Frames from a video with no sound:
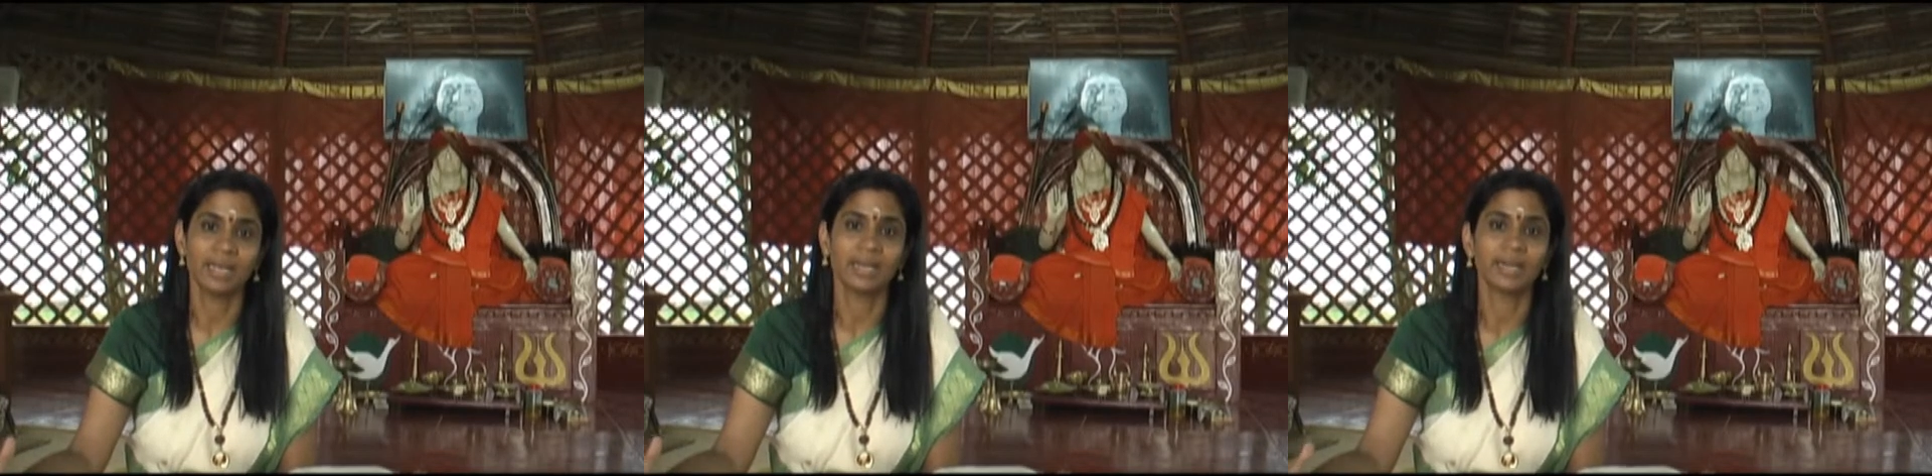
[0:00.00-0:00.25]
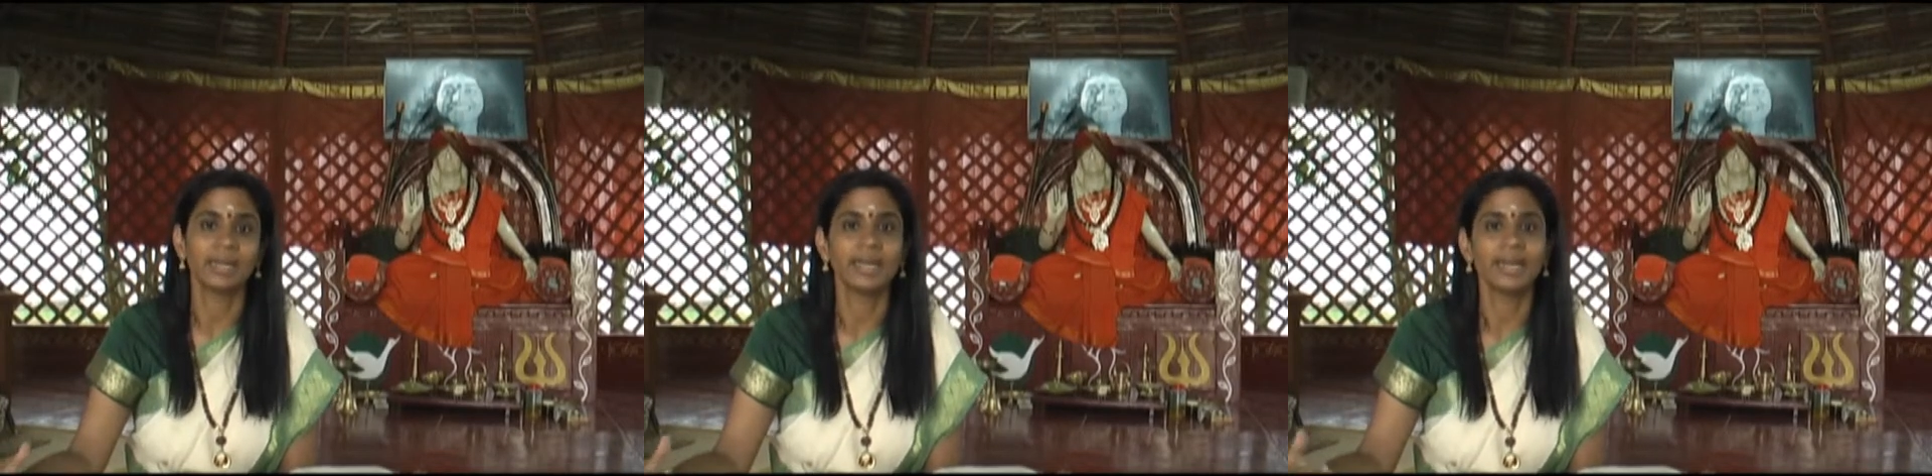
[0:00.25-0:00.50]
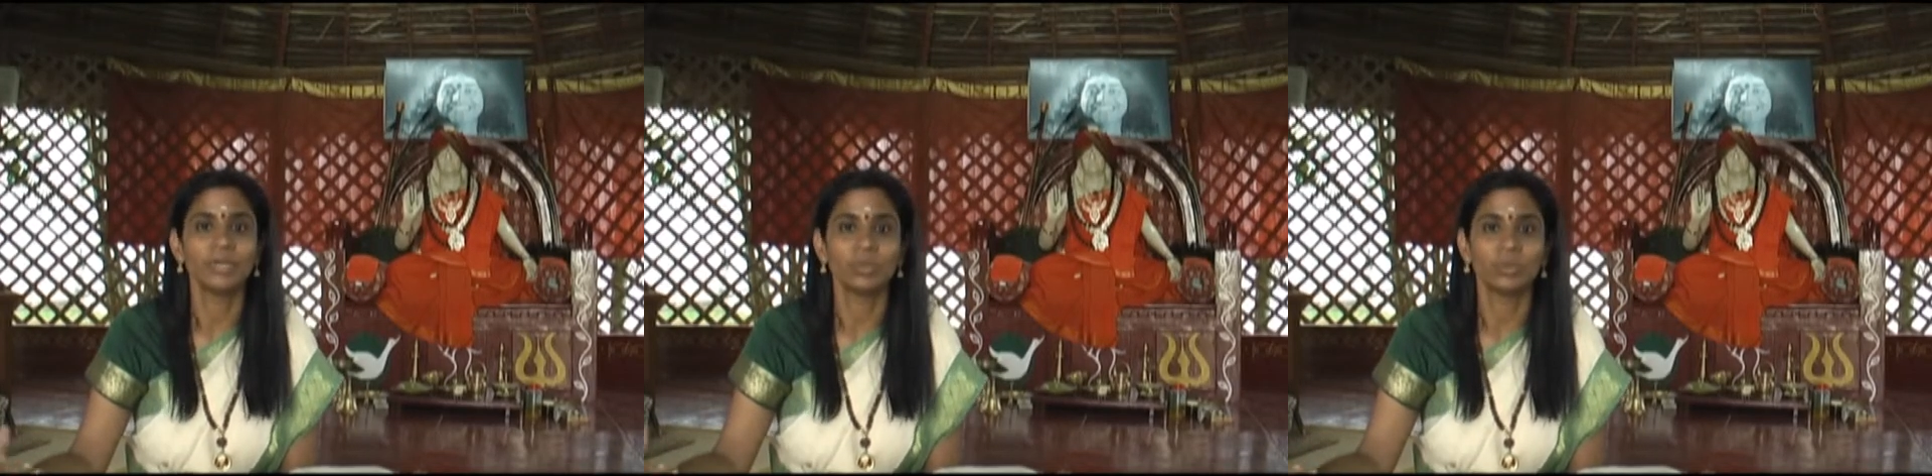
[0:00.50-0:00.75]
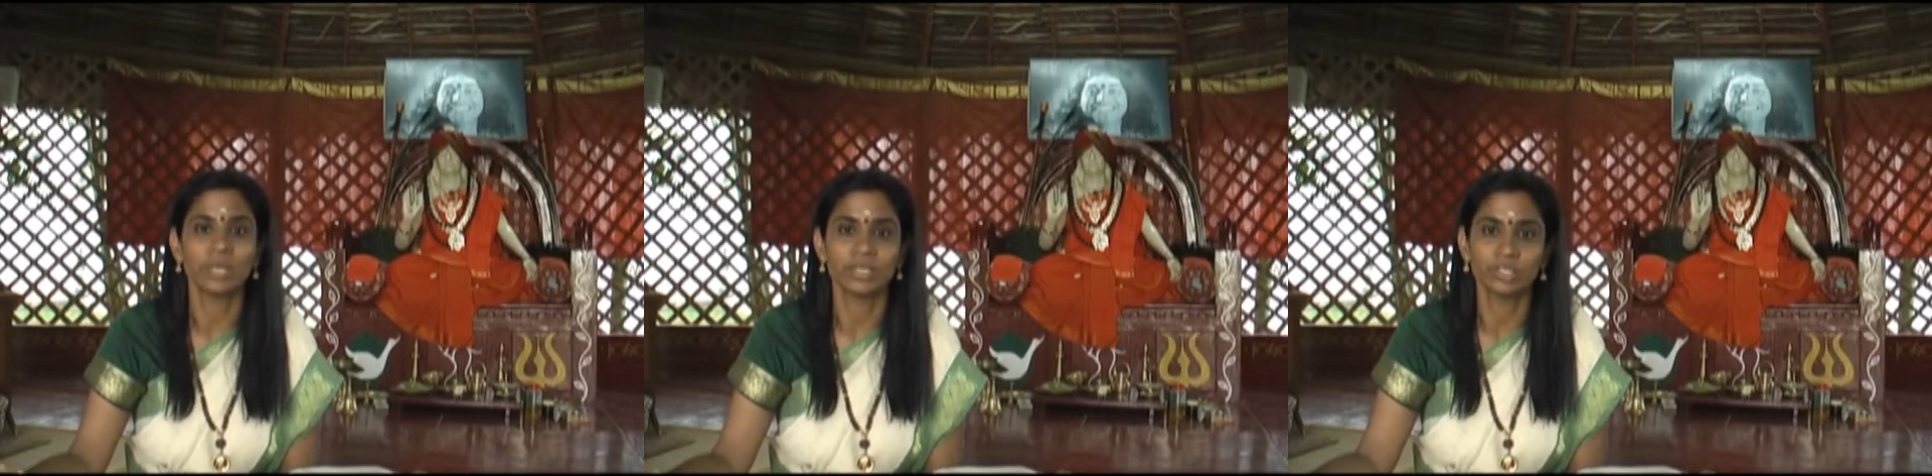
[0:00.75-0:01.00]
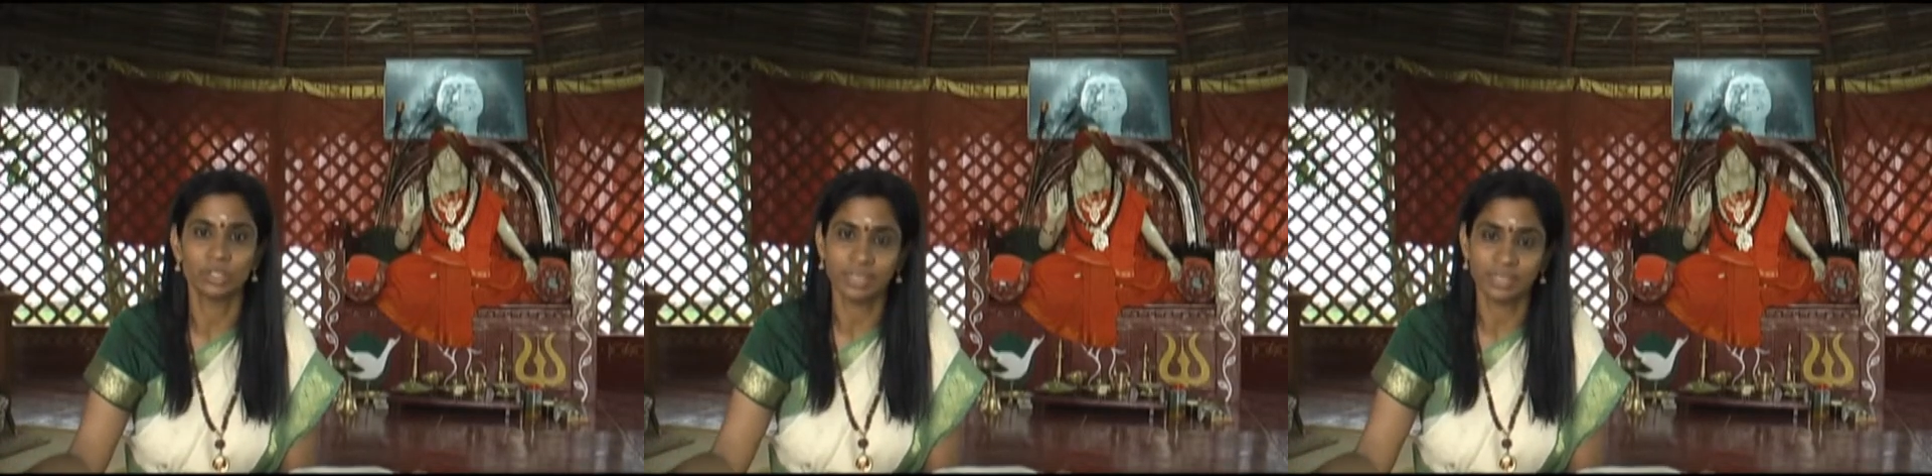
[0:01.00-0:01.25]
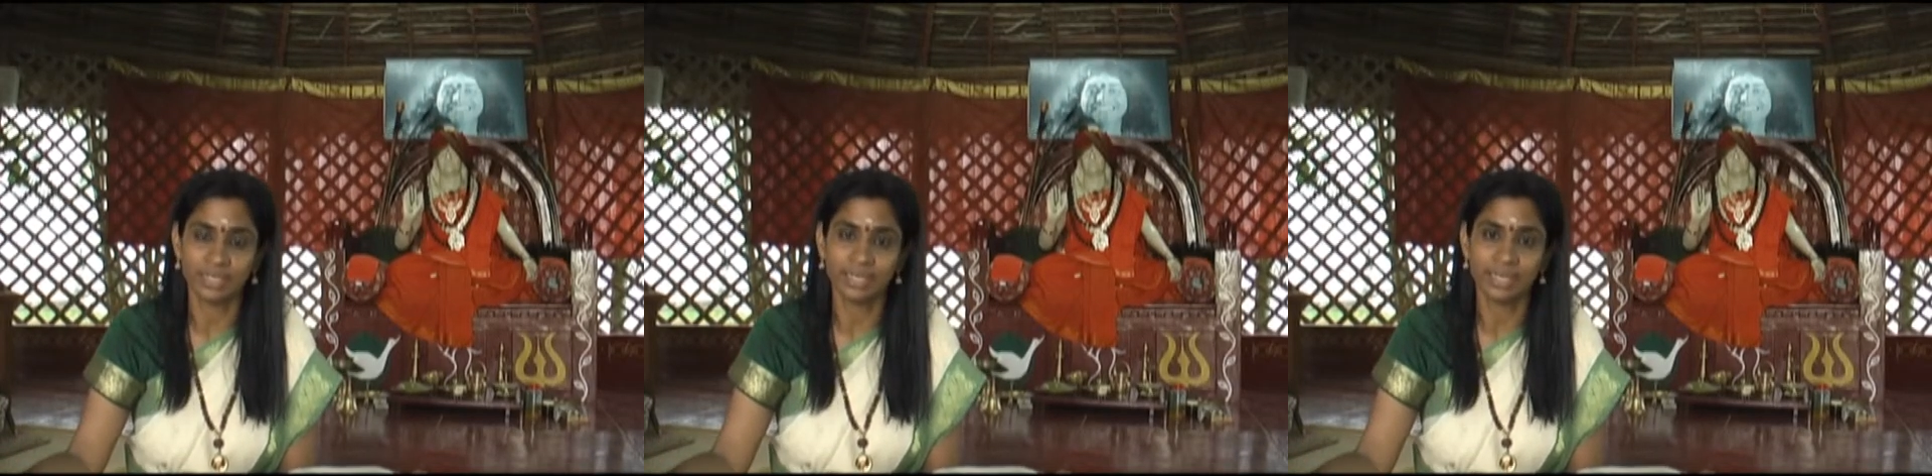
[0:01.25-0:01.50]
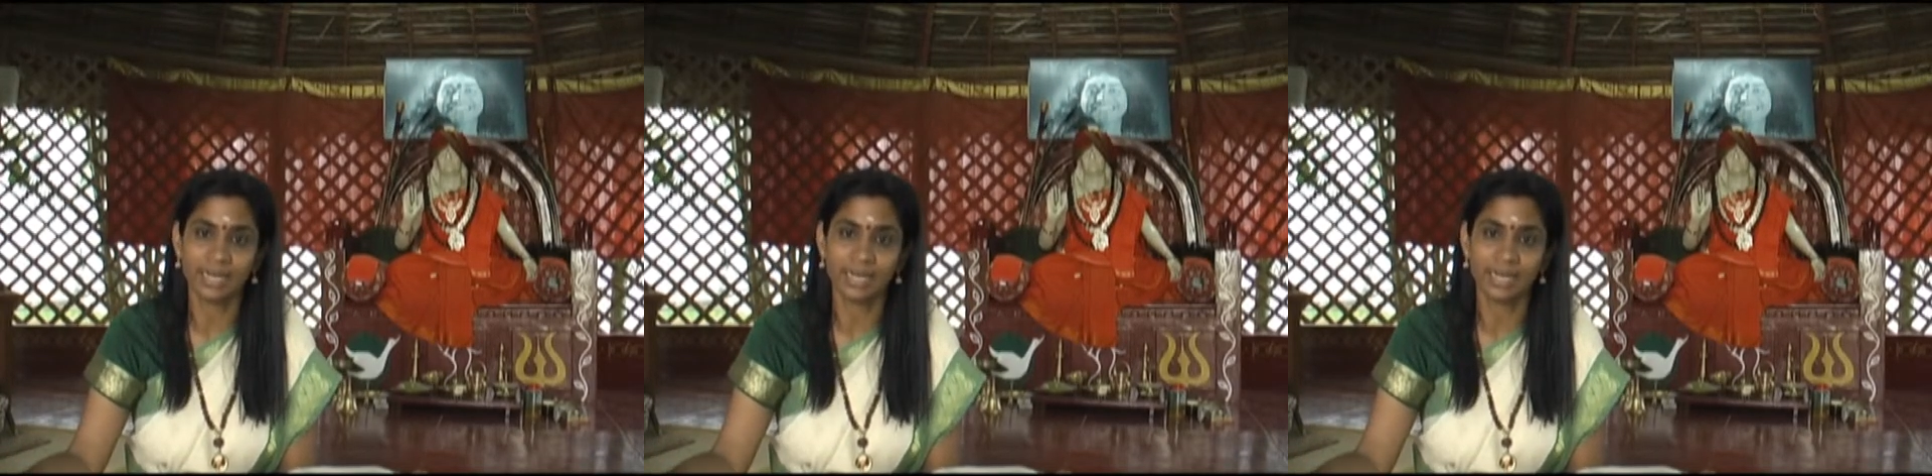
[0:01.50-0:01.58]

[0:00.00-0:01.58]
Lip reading: relate to their children,